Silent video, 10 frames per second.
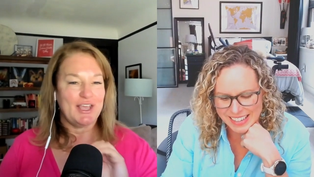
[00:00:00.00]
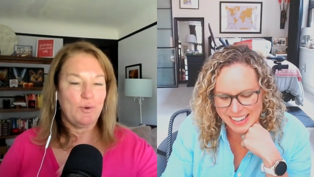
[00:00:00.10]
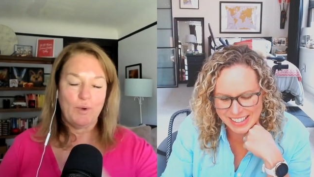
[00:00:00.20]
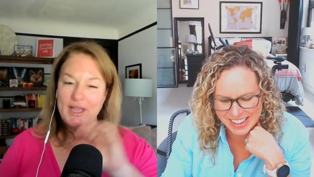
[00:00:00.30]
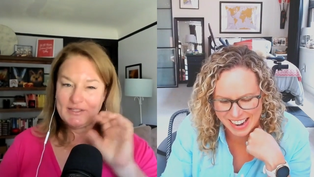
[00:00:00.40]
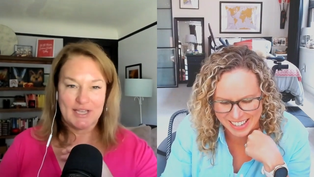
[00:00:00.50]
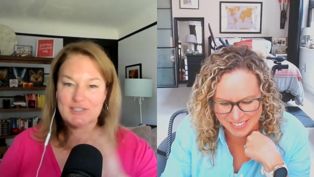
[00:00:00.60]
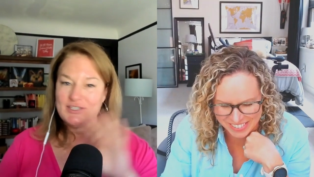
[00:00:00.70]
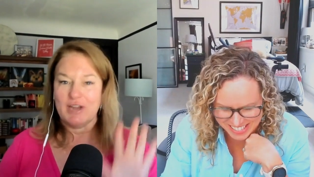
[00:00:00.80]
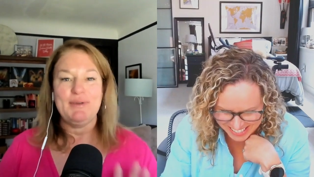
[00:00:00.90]
Speaker 1: it, it's
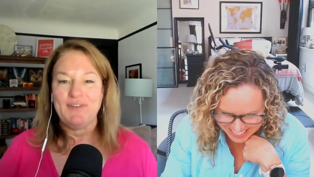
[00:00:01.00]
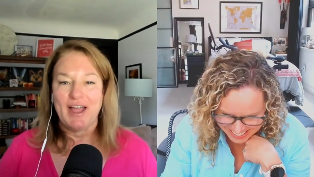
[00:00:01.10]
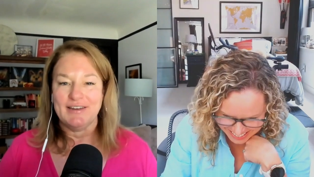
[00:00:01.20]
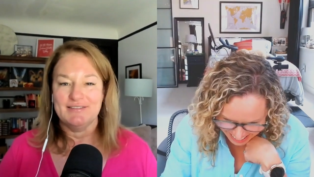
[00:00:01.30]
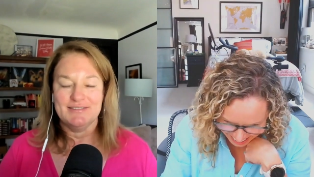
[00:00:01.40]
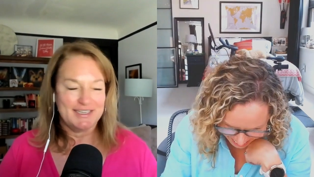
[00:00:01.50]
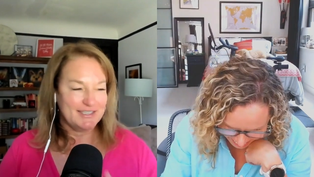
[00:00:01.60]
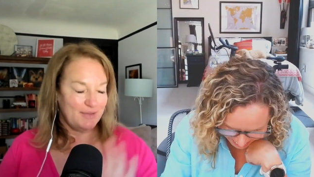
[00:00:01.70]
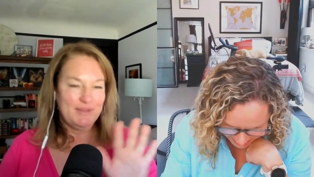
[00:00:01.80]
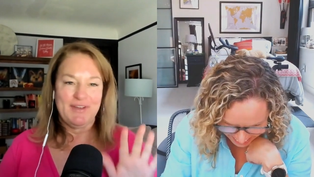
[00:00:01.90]
going to be fine. It's
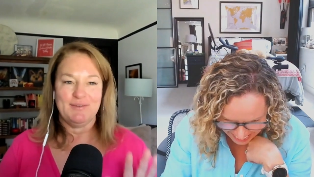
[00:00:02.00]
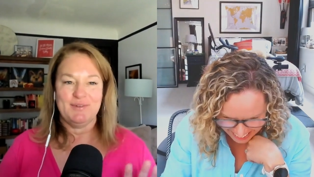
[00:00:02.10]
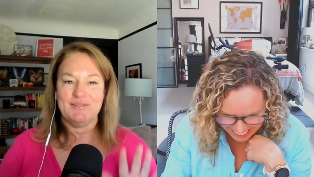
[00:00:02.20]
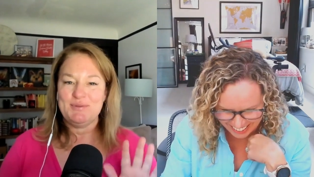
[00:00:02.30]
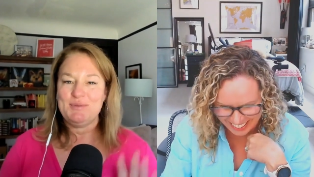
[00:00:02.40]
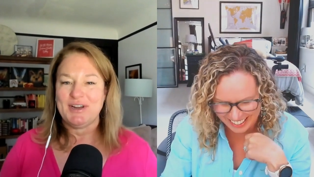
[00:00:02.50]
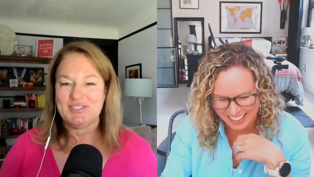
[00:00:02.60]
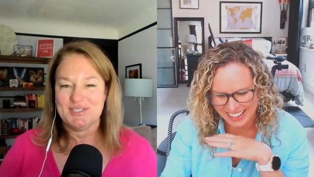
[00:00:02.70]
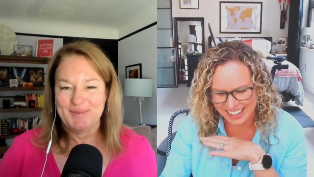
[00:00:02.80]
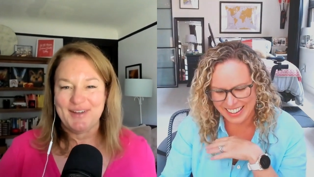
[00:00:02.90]
going to be fine. We don't have to be
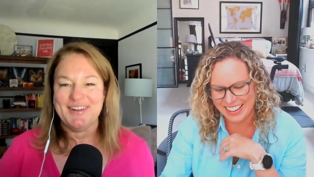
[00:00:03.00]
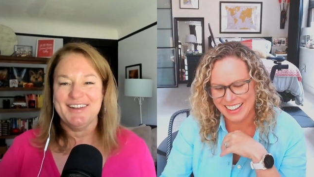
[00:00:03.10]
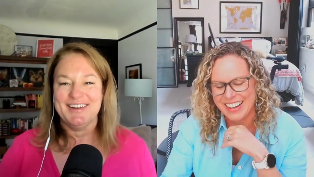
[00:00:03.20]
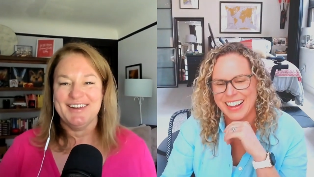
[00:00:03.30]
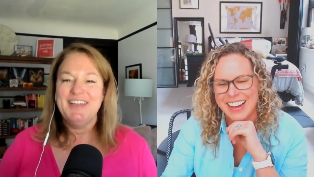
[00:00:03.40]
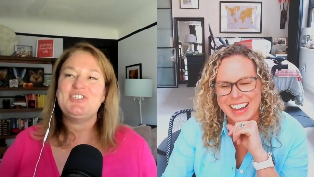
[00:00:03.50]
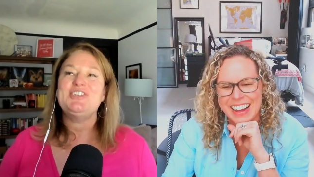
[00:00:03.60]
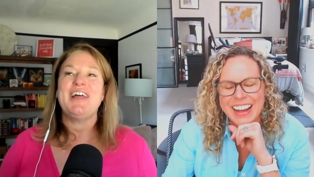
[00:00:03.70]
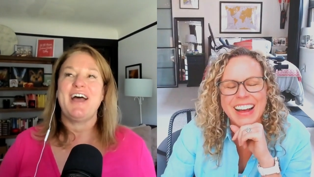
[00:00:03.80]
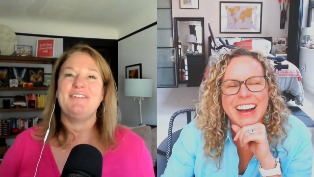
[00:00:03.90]
precious about it. She
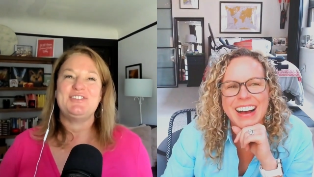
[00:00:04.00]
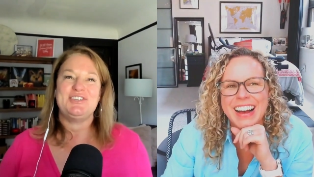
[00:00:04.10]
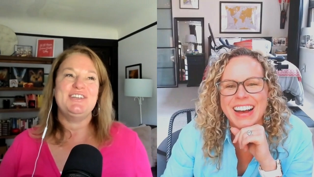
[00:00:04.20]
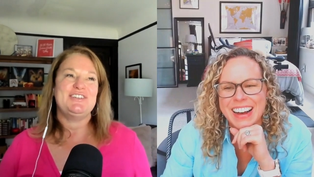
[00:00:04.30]
laughed. She